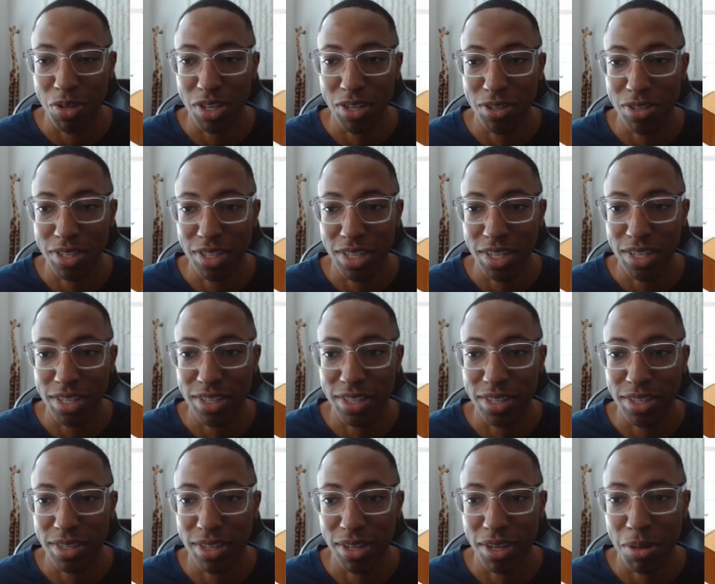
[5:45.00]

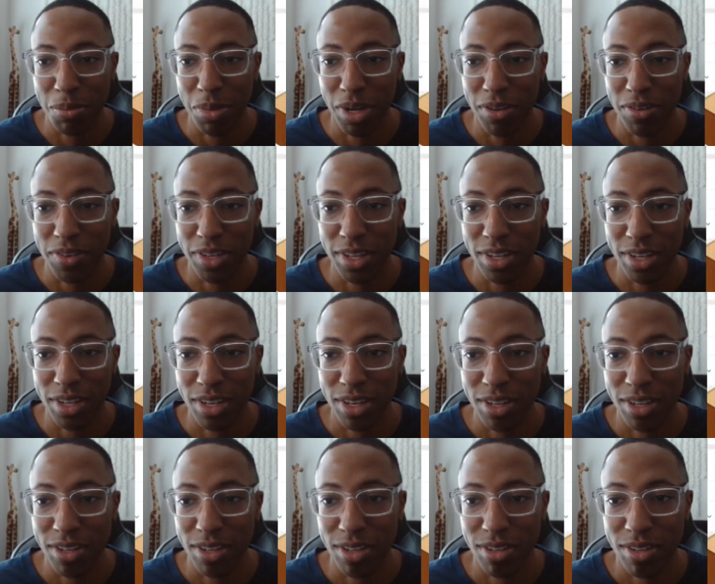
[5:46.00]
seats above it
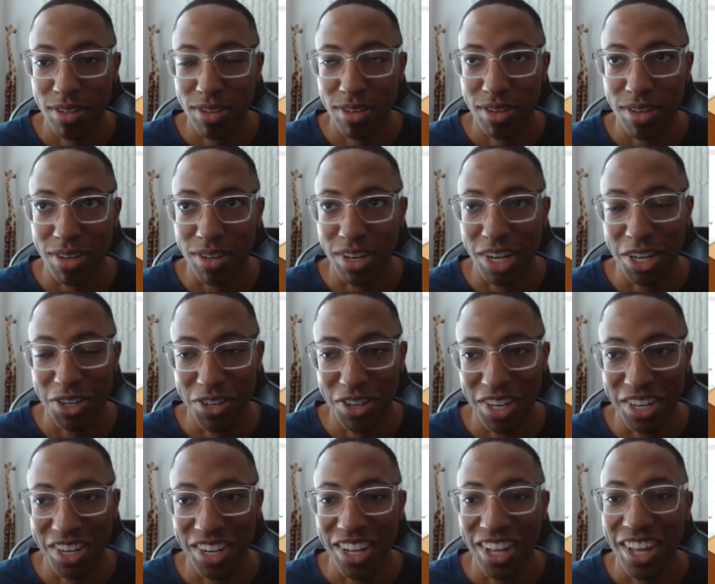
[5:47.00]
or under
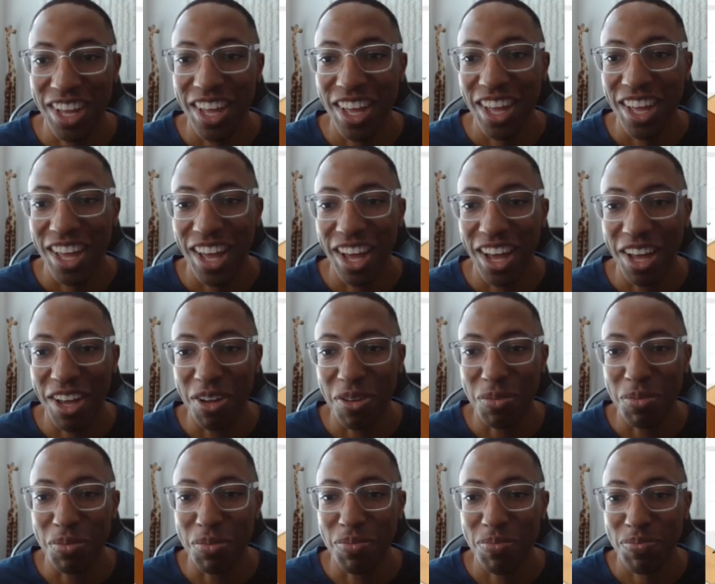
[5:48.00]
it,
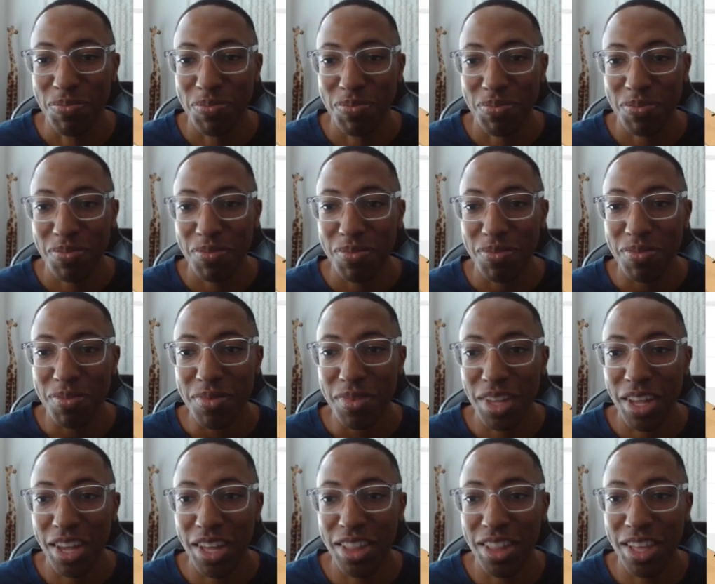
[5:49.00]
and
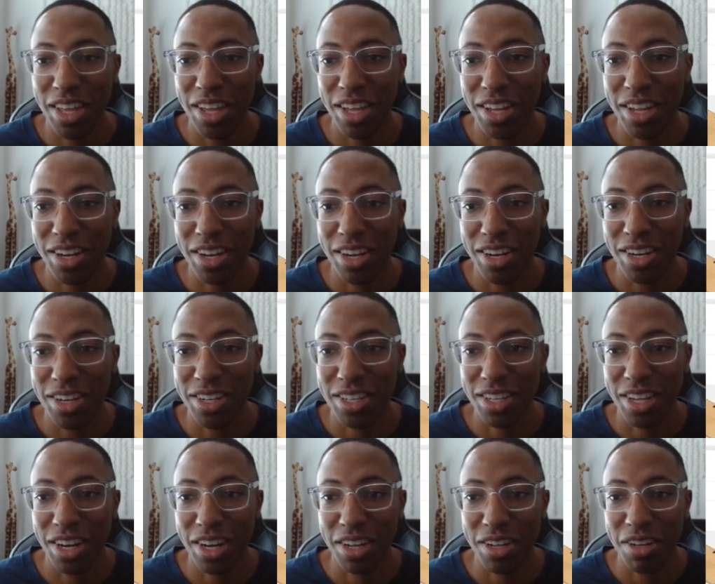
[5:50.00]
then just
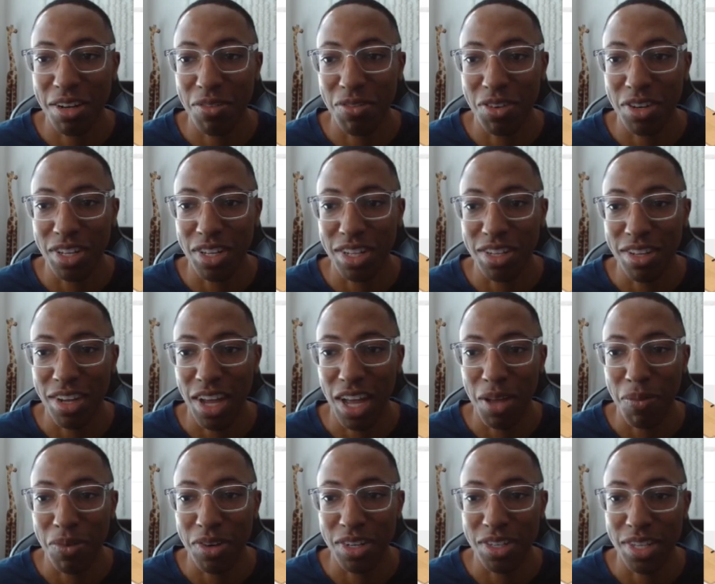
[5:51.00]
kind of covering the top
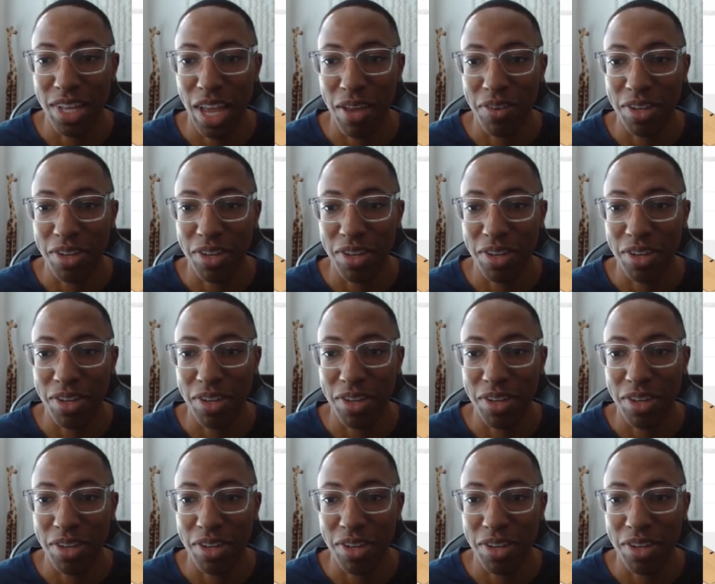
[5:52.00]
and just having